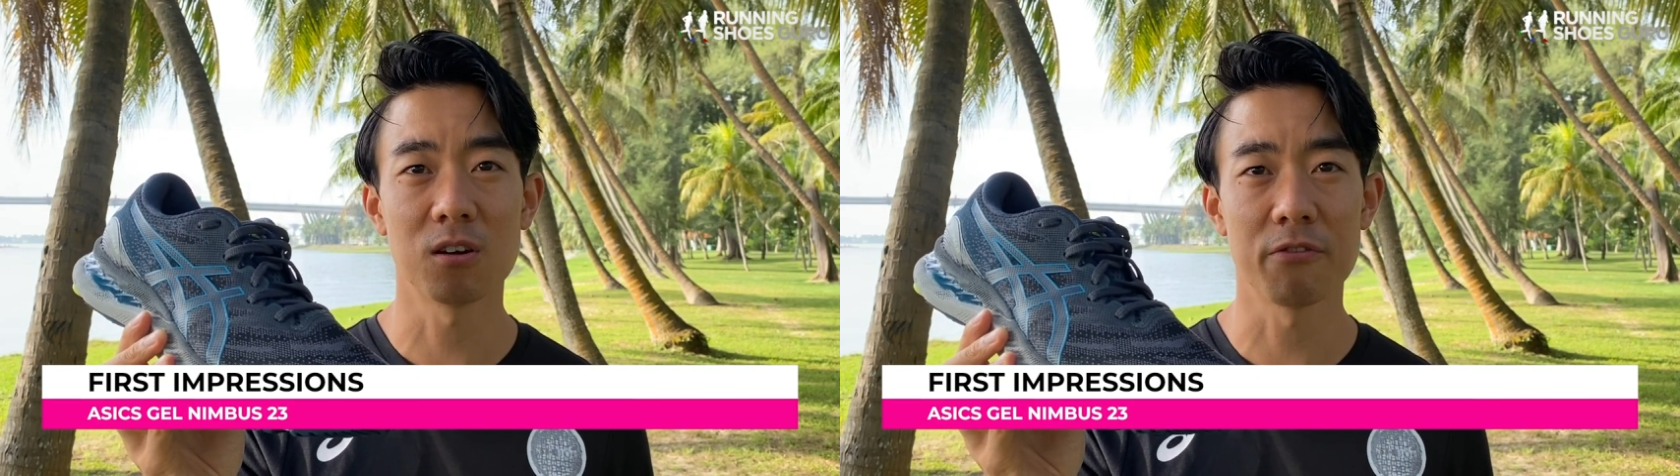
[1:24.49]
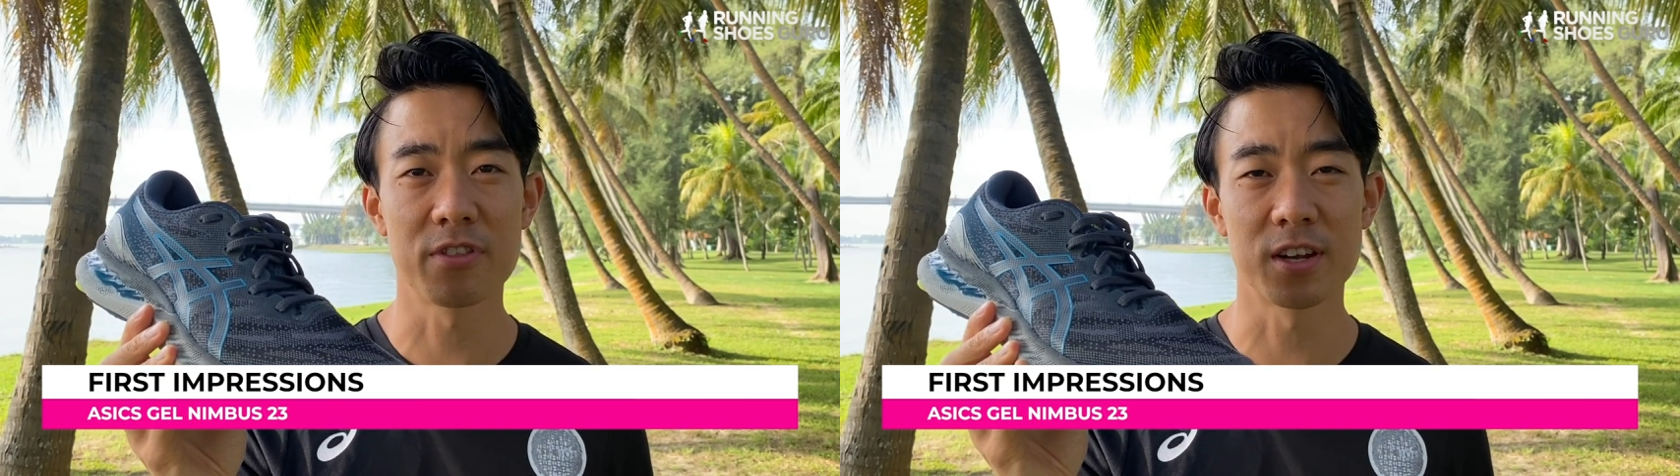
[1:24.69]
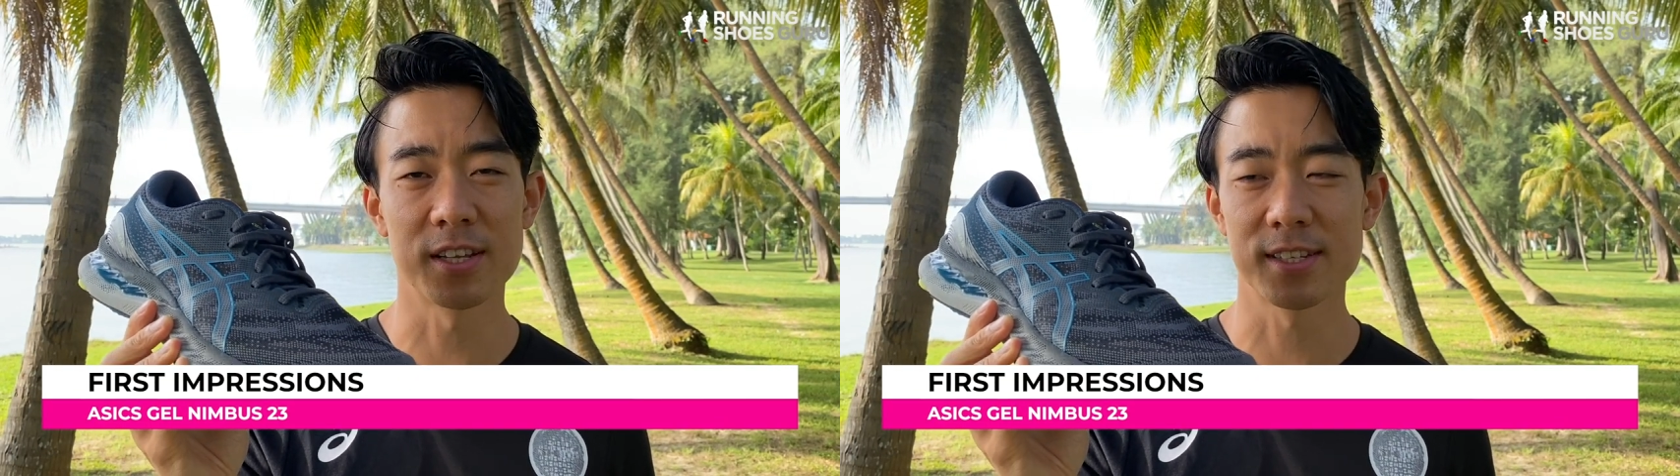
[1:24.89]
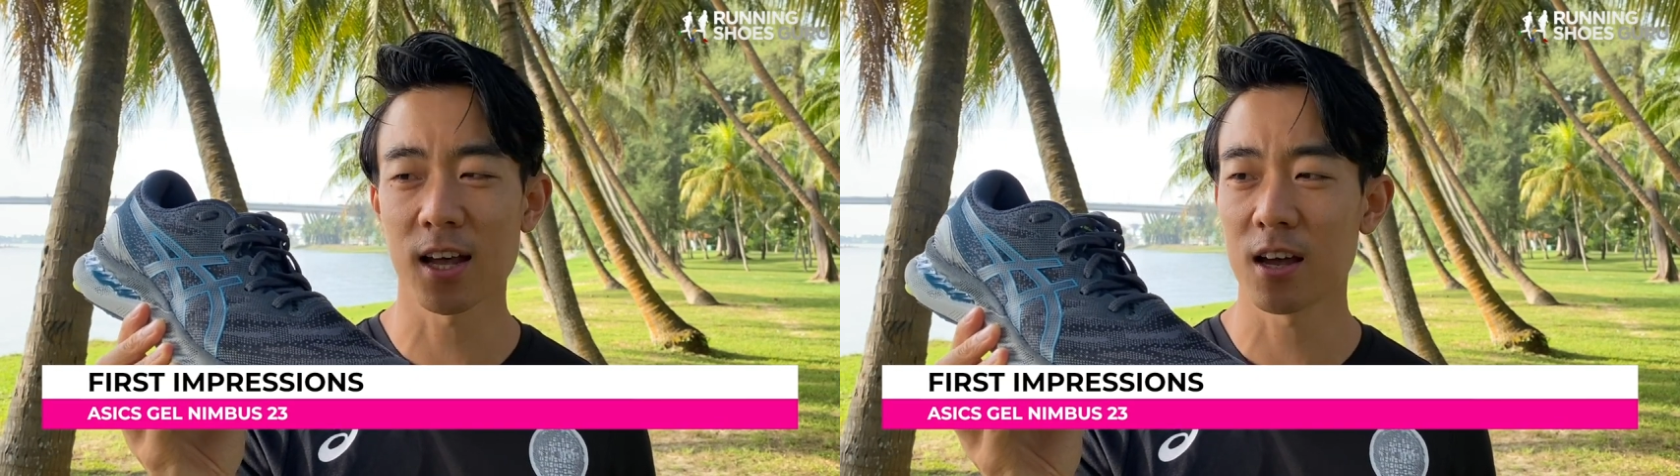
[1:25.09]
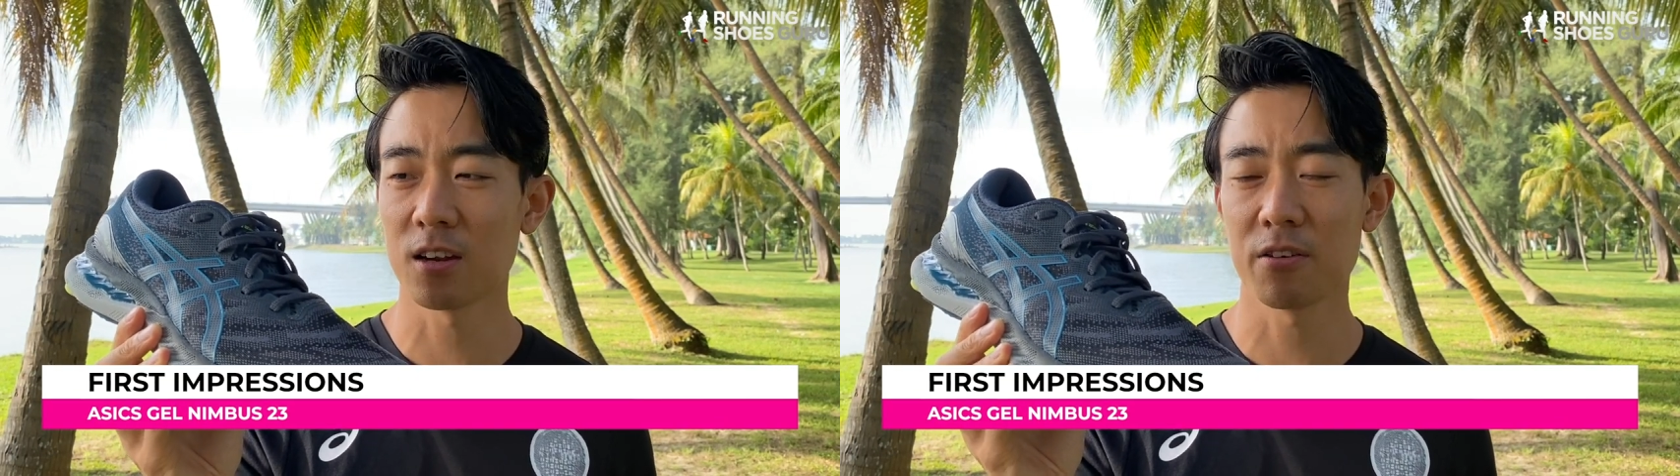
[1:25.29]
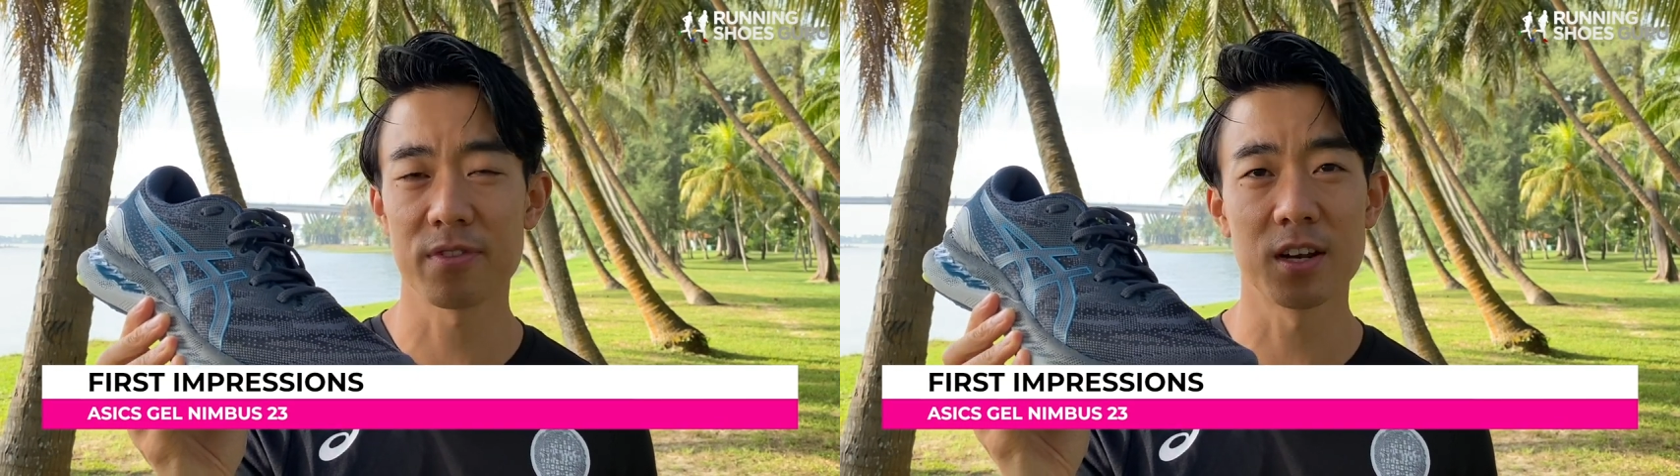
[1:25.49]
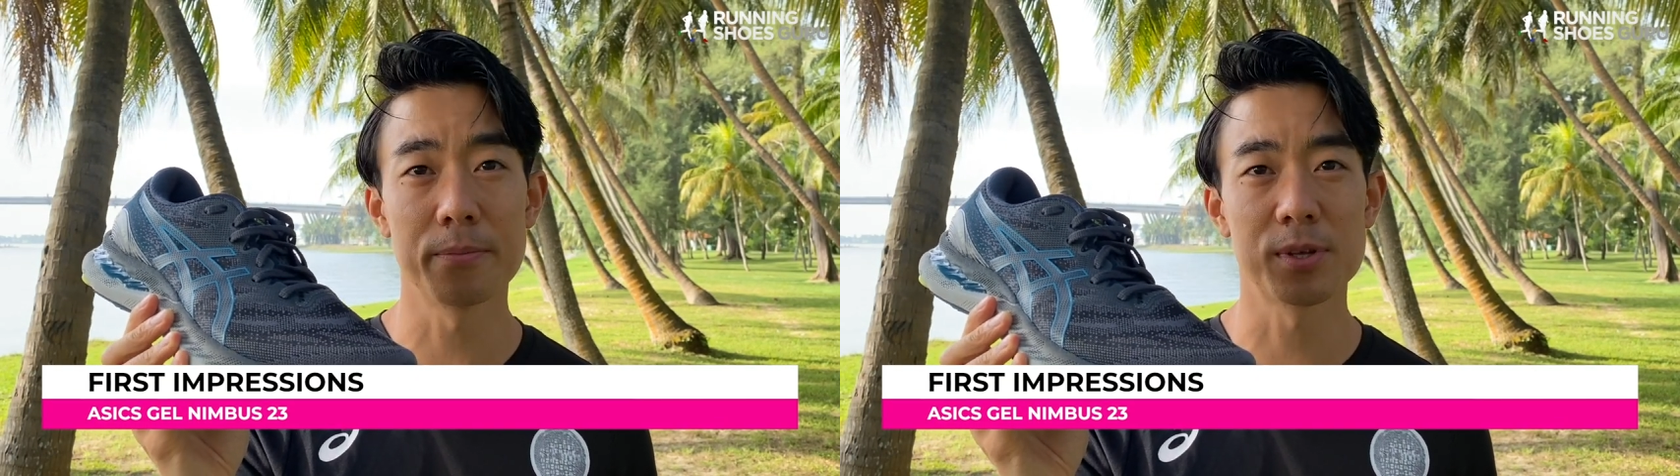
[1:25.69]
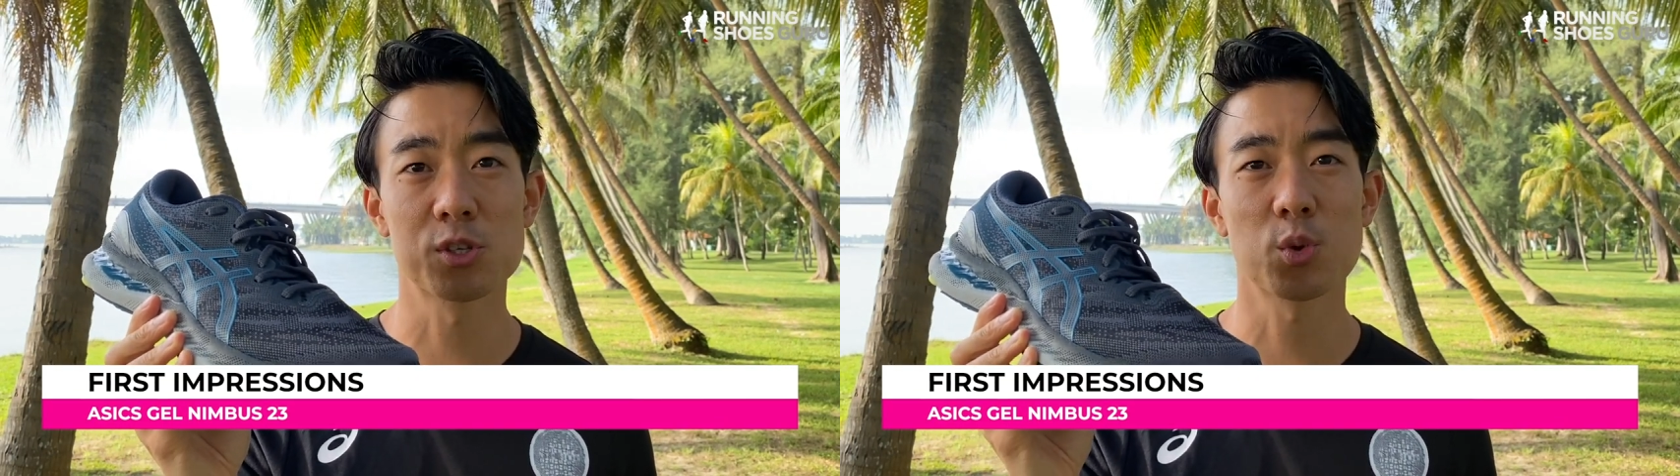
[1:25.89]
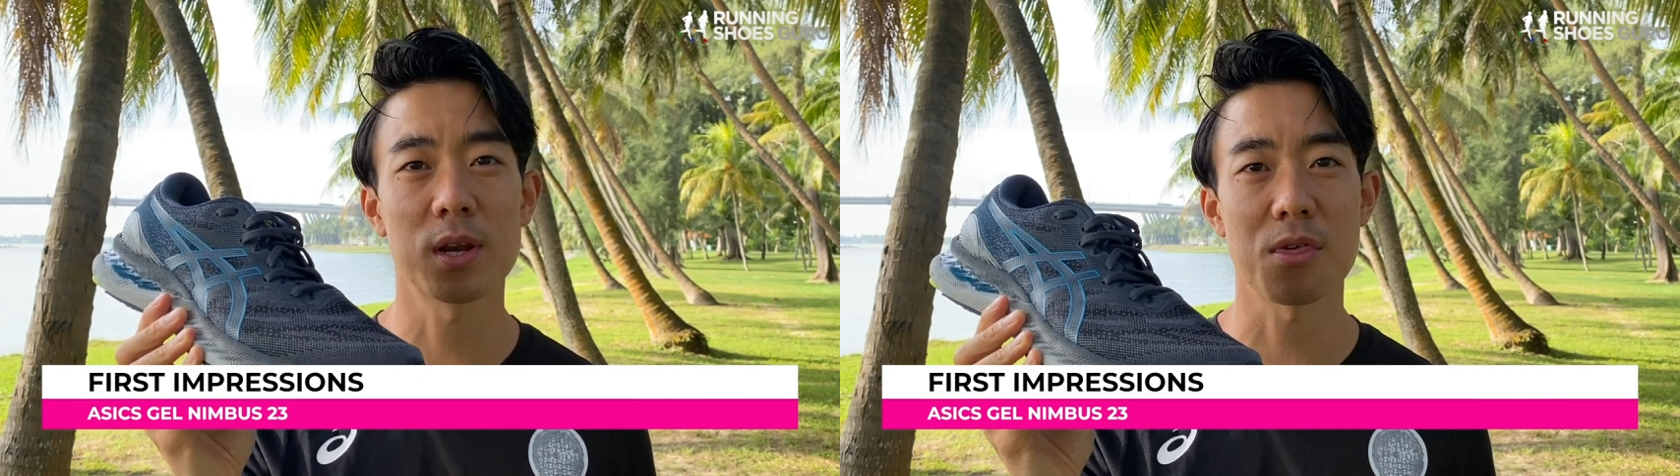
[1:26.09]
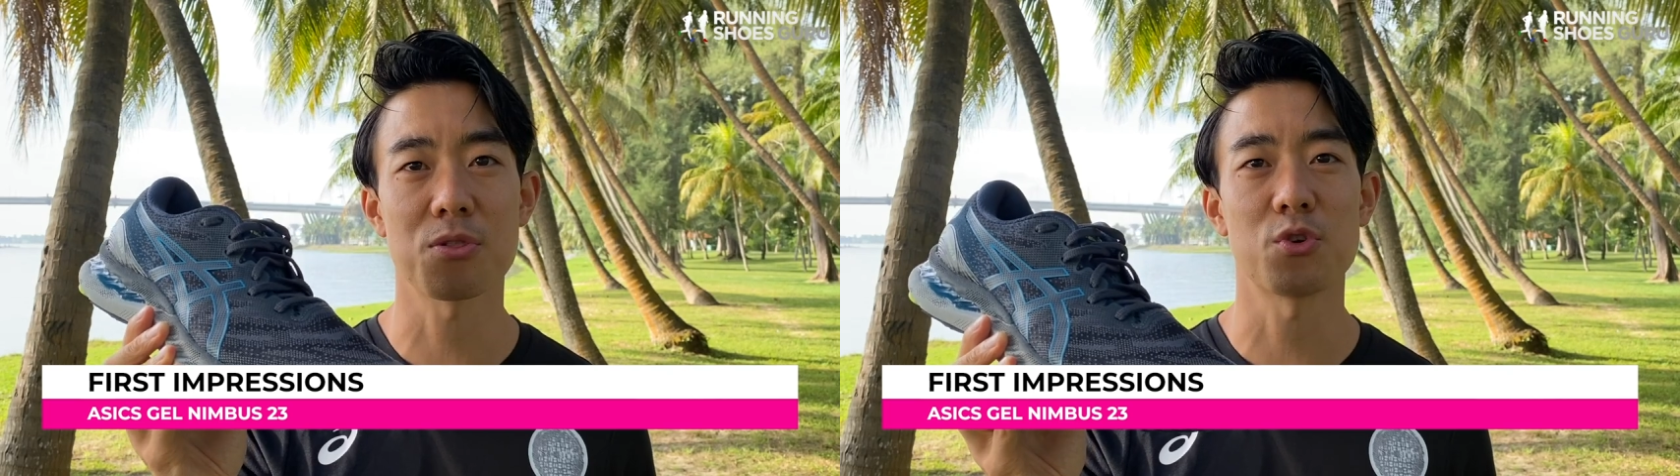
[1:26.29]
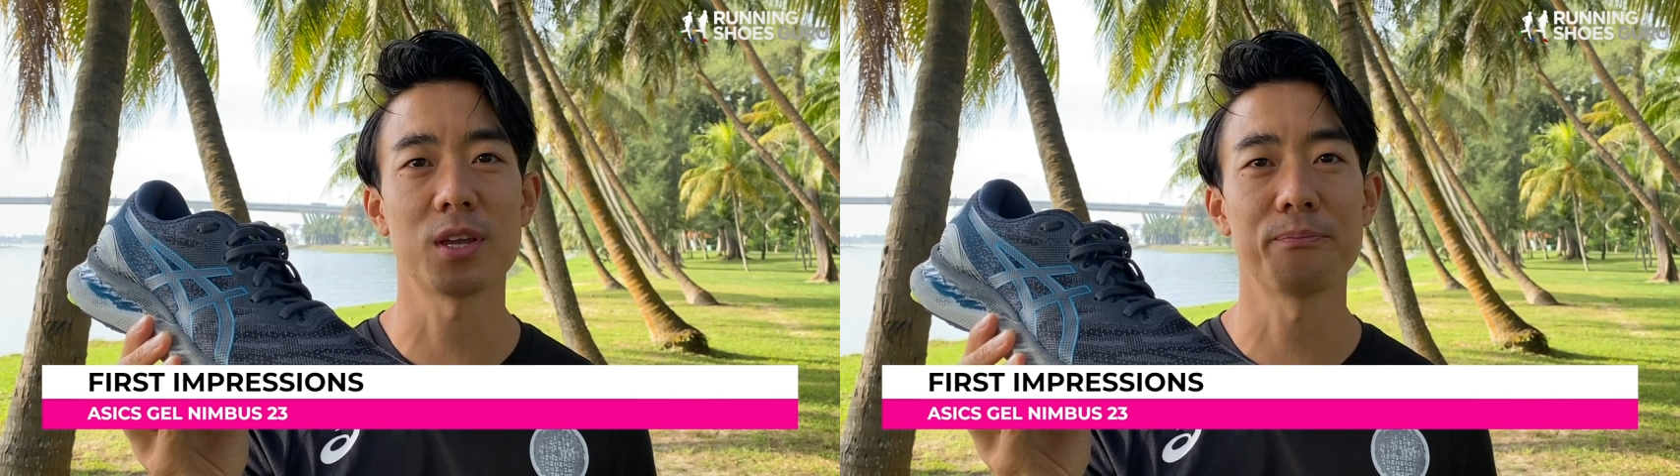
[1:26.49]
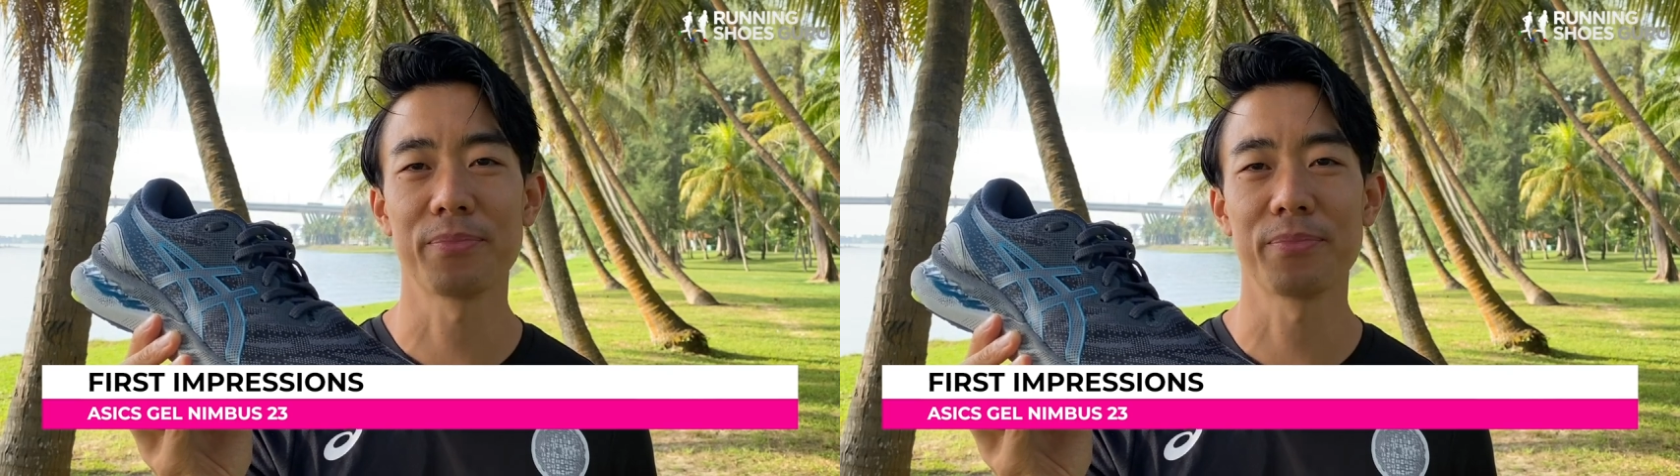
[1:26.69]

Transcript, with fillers: of the design of the Nimbus 23